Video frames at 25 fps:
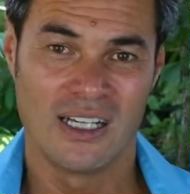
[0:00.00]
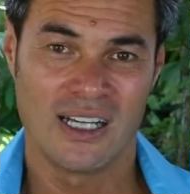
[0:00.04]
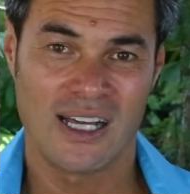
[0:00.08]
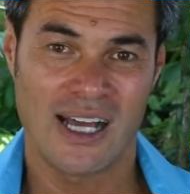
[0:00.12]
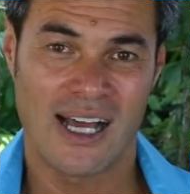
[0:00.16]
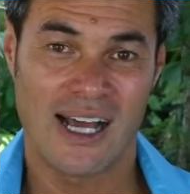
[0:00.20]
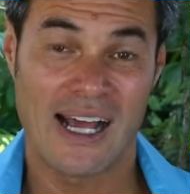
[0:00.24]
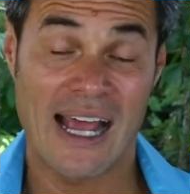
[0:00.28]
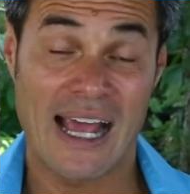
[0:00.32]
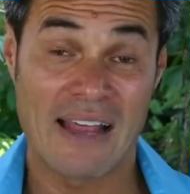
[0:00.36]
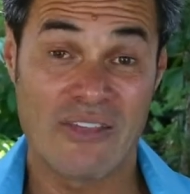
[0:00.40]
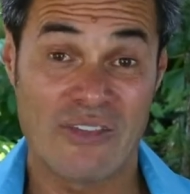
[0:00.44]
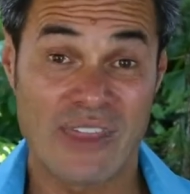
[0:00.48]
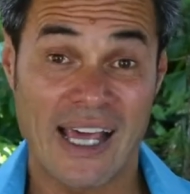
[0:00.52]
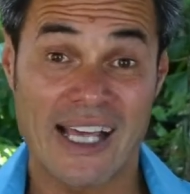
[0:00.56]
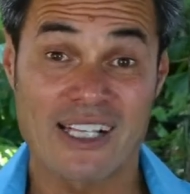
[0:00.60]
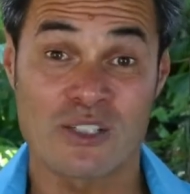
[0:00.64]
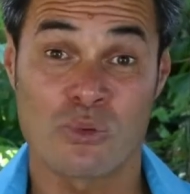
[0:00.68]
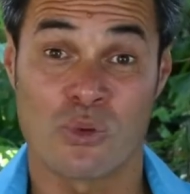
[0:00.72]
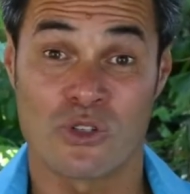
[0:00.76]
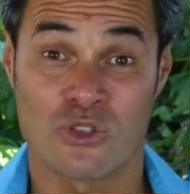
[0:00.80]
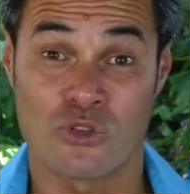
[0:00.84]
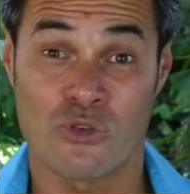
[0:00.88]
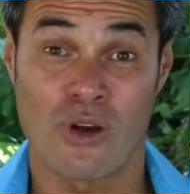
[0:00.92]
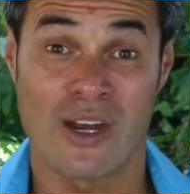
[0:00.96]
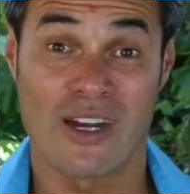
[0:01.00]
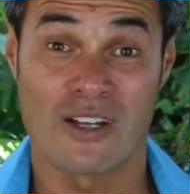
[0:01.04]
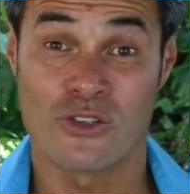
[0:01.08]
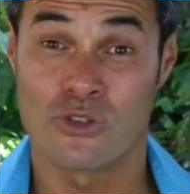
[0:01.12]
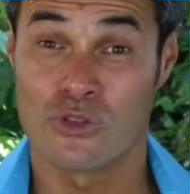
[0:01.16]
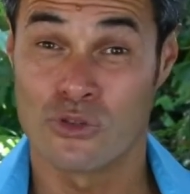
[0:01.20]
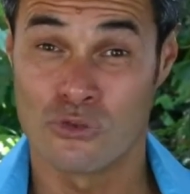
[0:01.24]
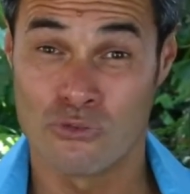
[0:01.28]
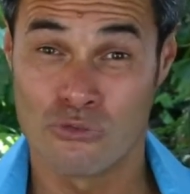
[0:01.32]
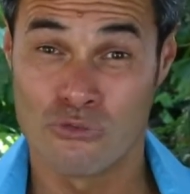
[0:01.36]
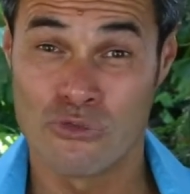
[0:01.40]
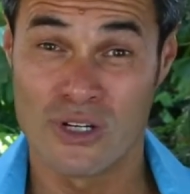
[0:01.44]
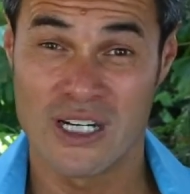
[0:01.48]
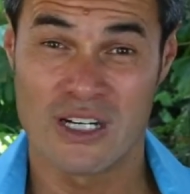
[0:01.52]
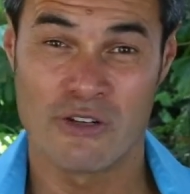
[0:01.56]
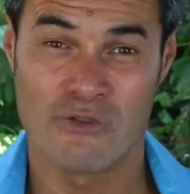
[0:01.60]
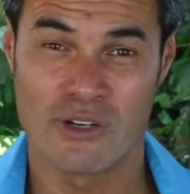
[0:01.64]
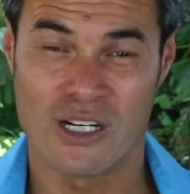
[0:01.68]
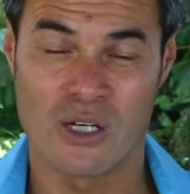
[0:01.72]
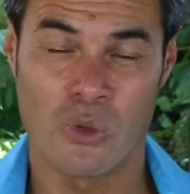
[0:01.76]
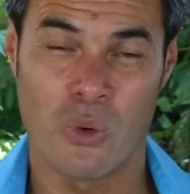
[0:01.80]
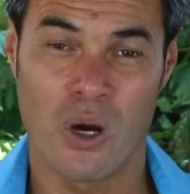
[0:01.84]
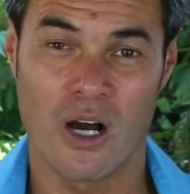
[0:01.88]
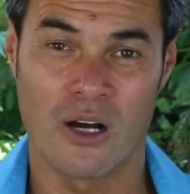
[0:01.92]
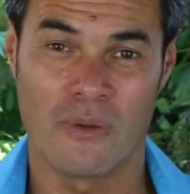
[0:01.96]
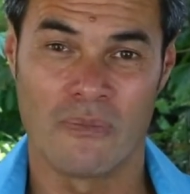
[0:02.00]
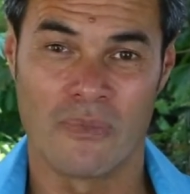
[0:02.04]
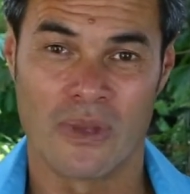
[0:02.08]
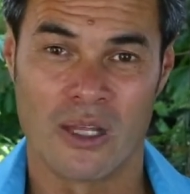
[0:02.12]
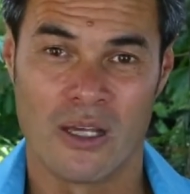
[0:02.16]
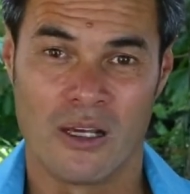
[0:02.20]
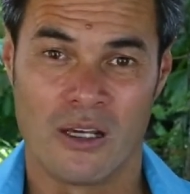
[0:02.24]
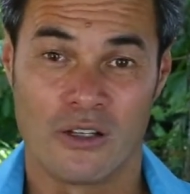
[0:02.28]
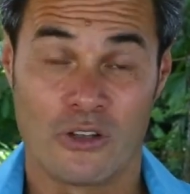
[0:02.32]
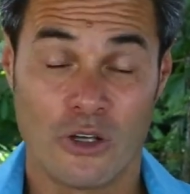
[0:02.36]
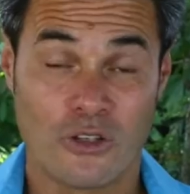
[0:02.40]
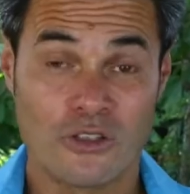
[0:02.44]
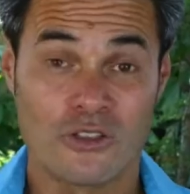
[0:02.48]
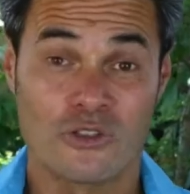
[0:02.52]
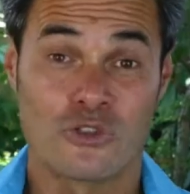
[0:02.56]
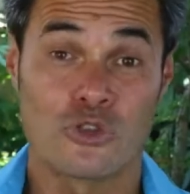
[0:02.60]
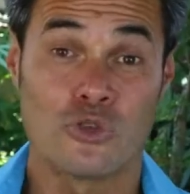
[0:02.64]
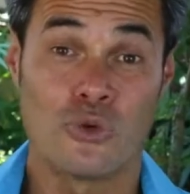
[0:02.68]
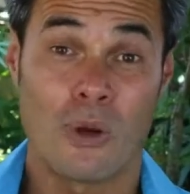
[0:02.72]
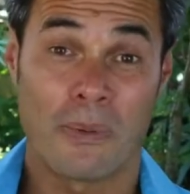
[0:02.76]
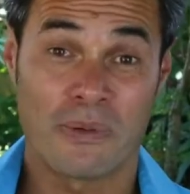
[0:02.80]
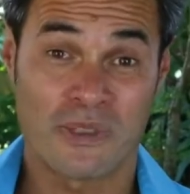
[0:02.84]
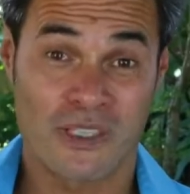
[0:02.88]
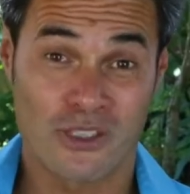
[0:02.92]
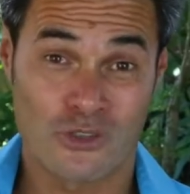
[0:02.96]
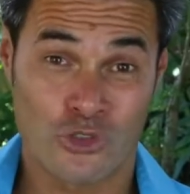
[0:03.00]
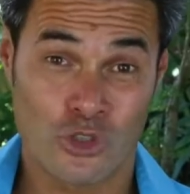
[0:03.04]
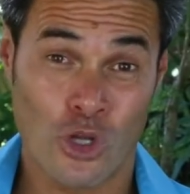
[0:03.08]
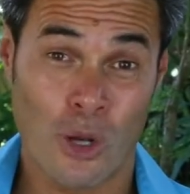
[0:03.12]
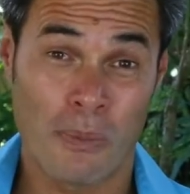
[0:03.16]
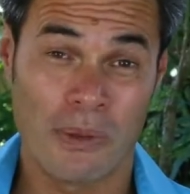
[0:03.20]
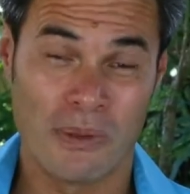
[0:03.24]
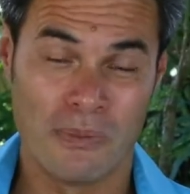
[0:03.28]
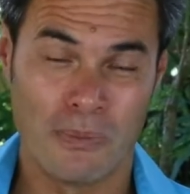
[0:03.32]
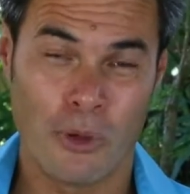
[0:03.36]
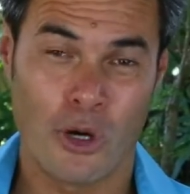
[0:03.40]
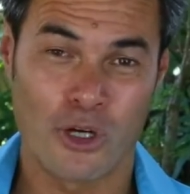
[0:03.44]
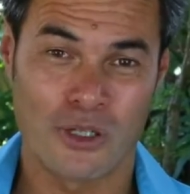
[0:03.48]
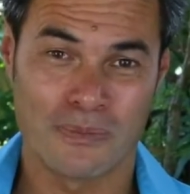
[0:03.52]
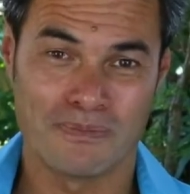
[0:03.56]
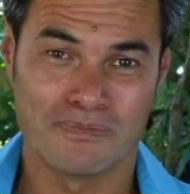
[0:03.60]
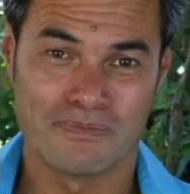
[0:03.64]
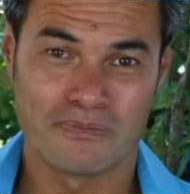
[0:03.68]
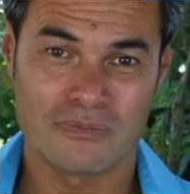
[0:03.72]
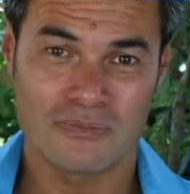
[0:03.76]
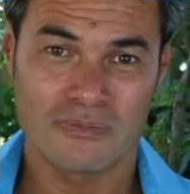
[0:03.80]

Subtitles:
and that's what traders do really, really well. Those are two opposites, top and bottom.